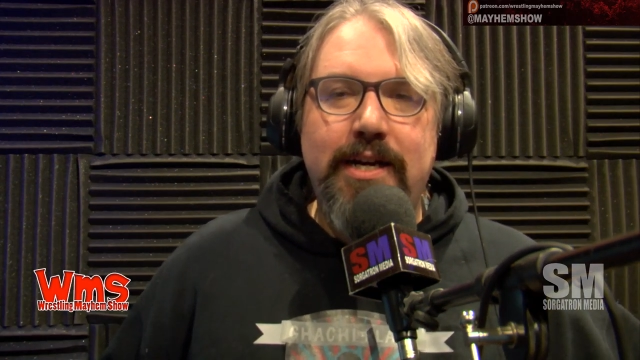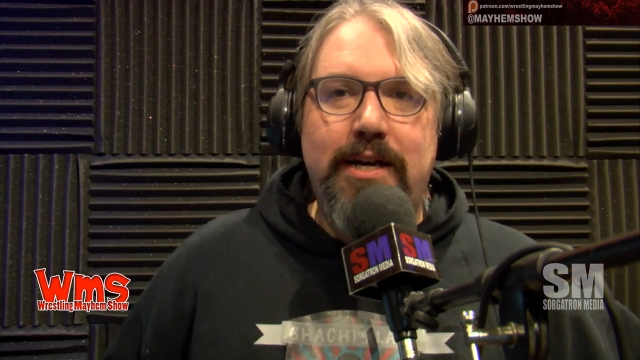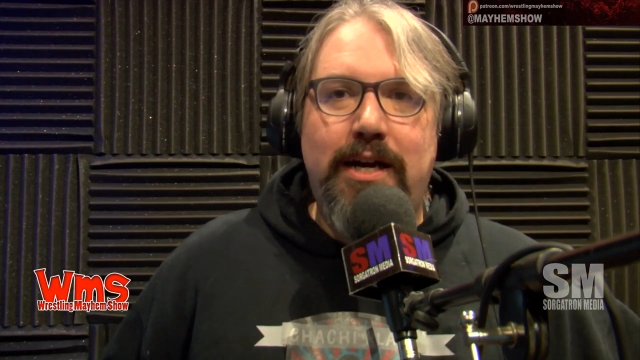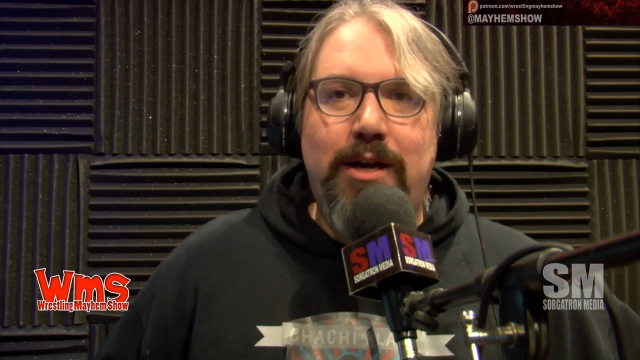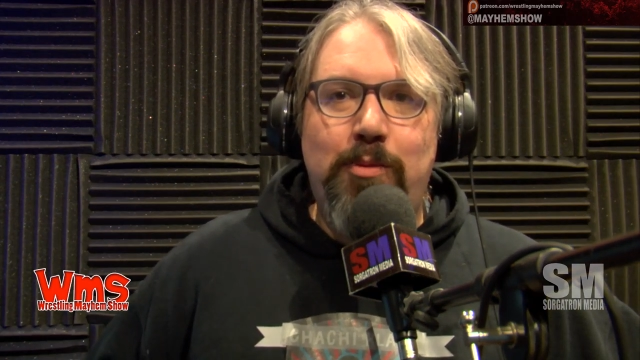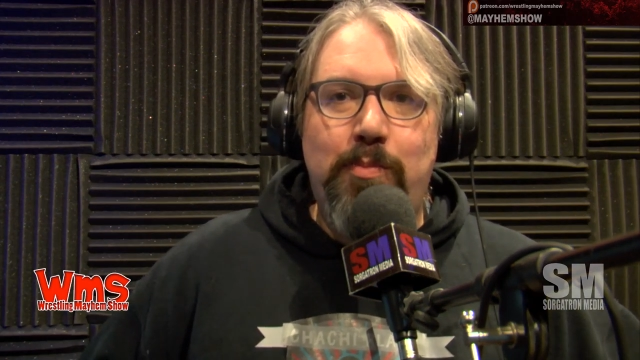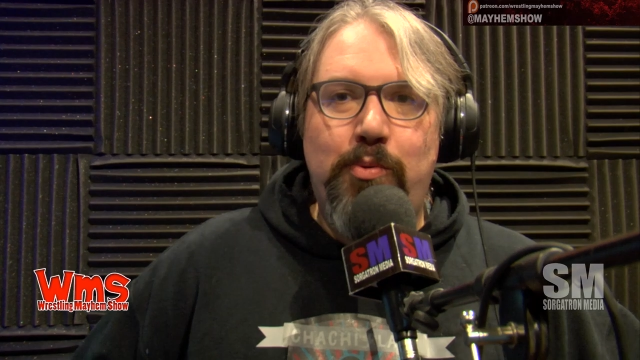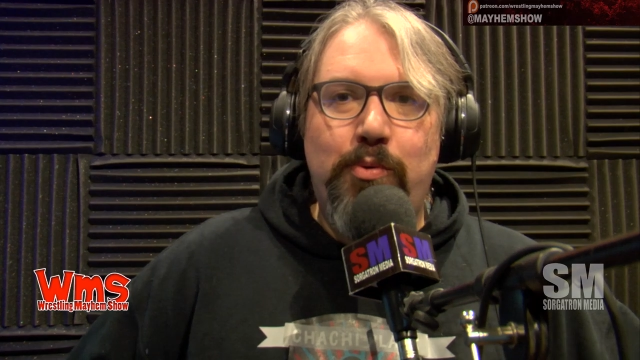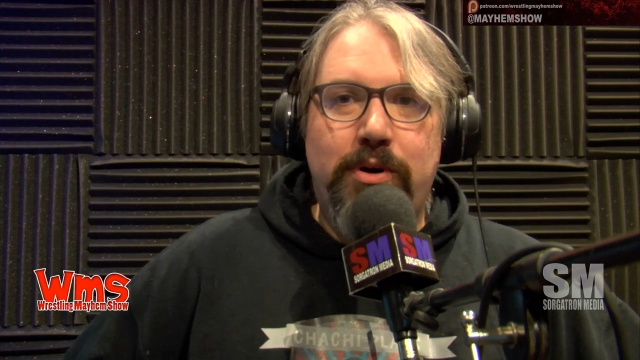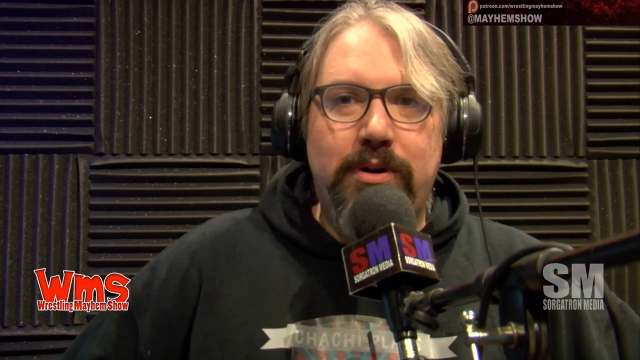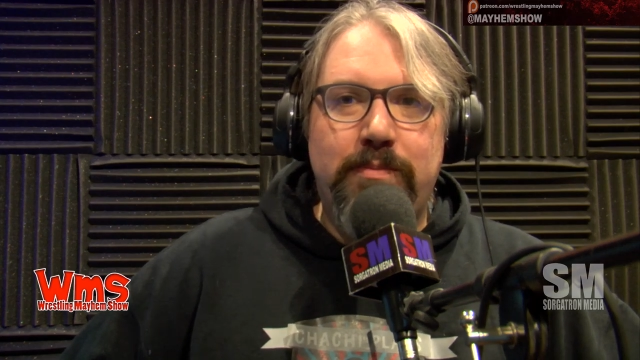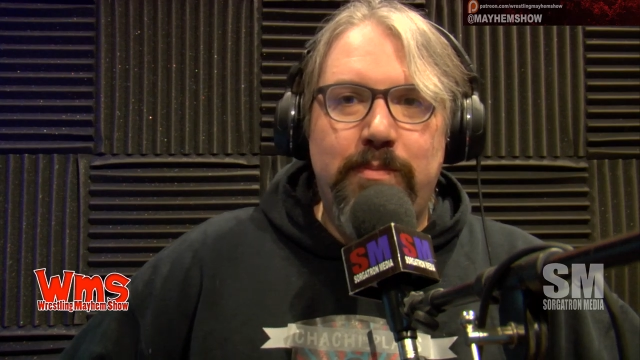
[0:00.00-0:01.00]
Uh,
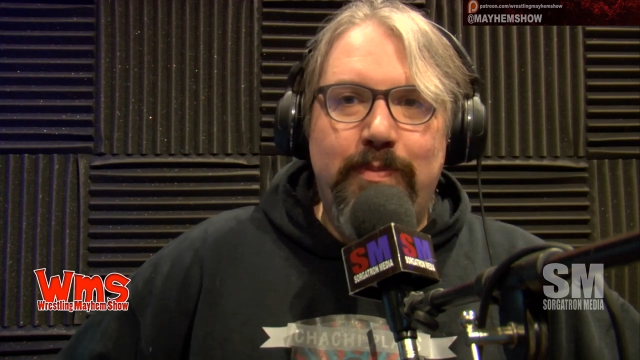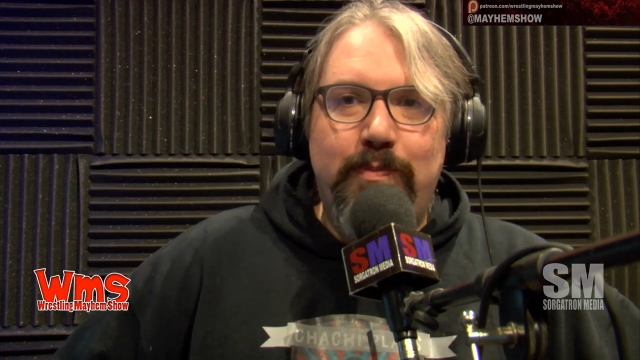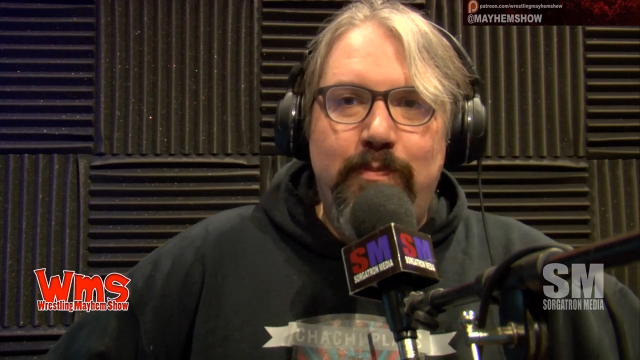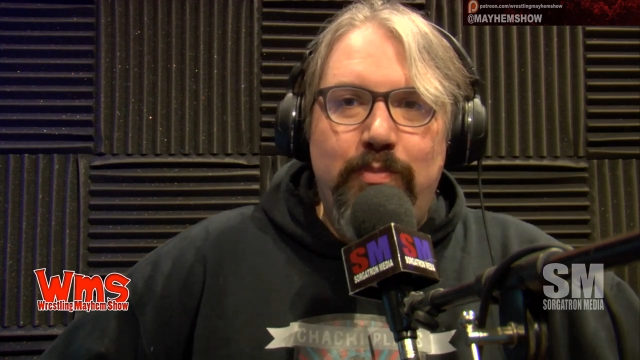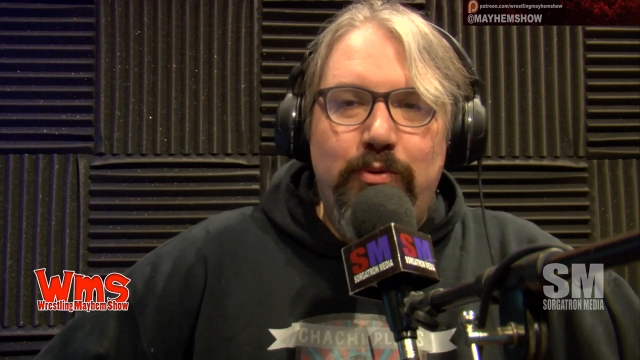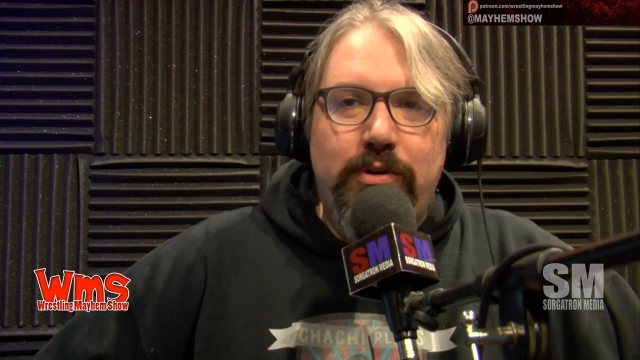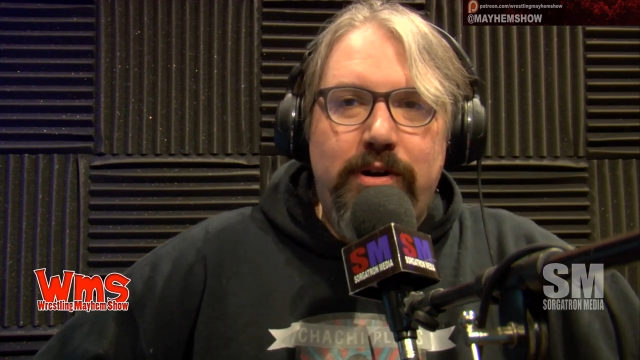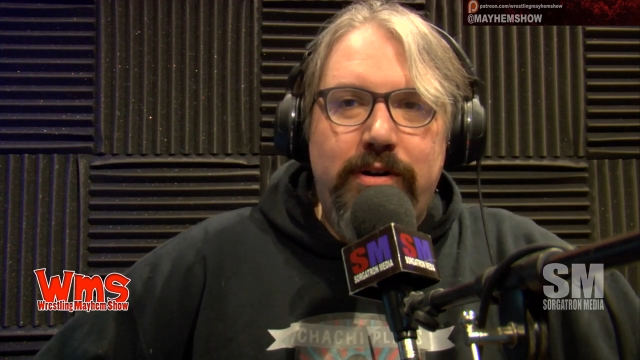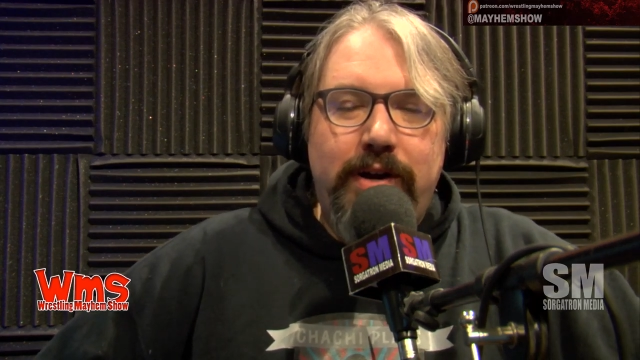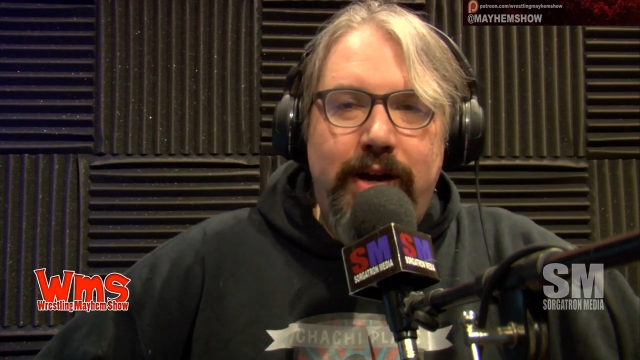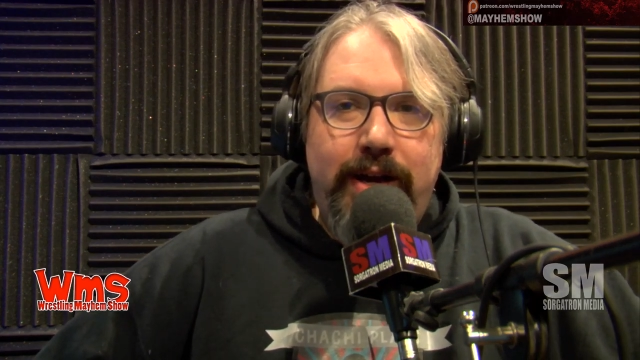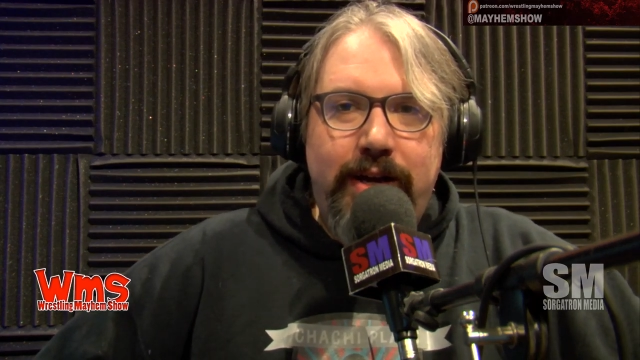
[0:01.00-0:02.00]
poor
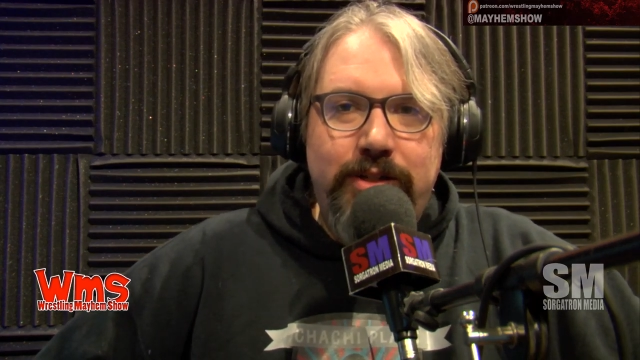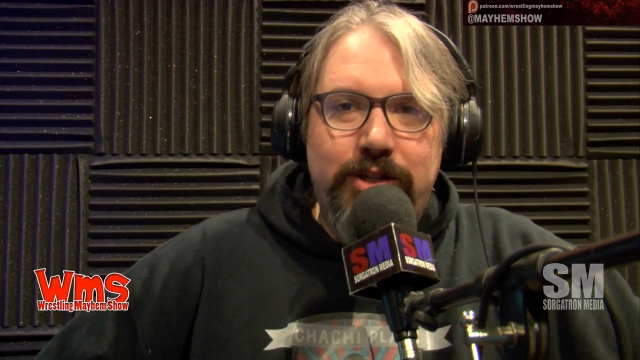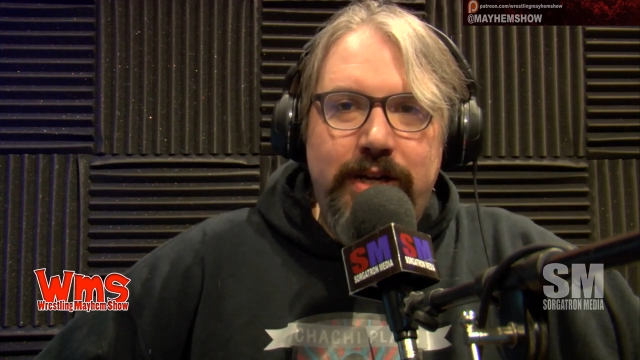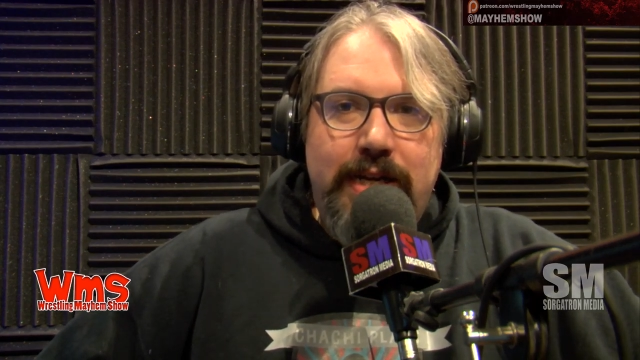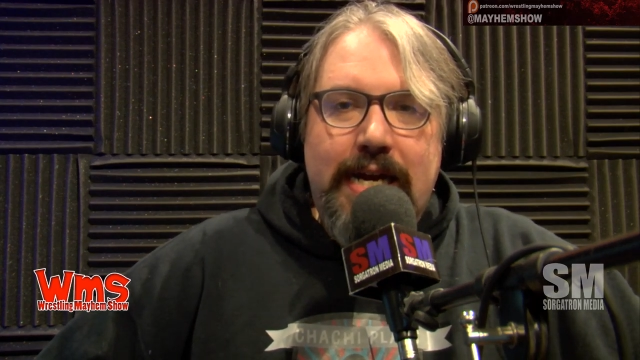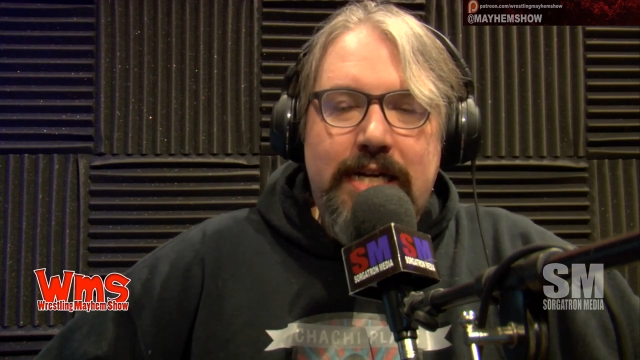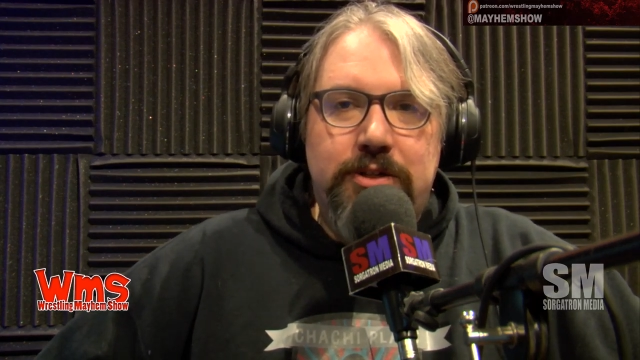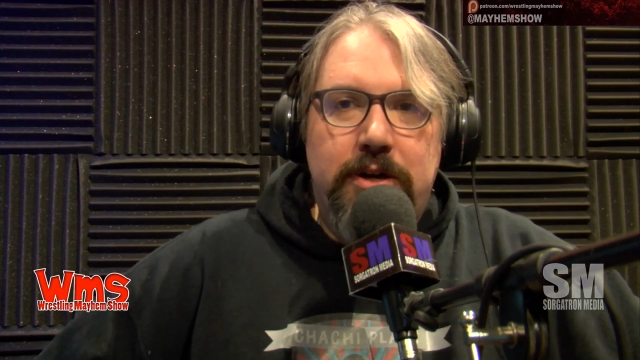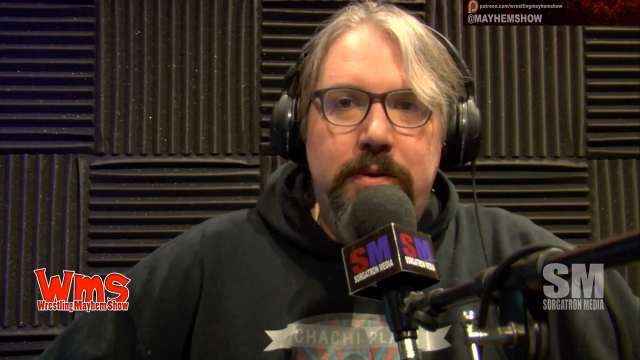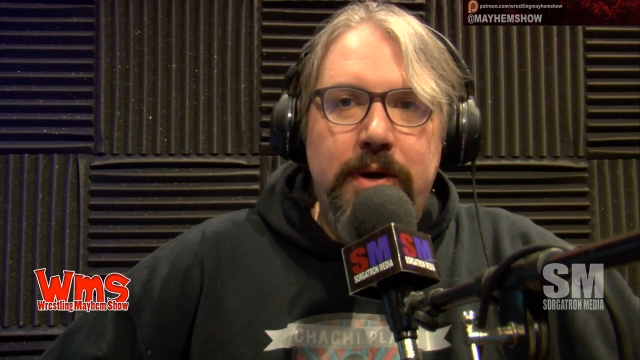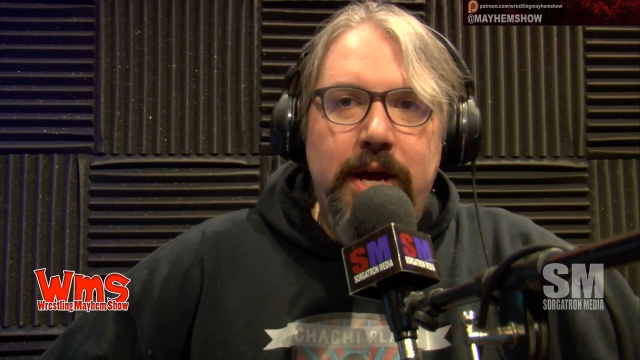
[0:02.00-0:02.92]
poor uh, Johnny Nitro.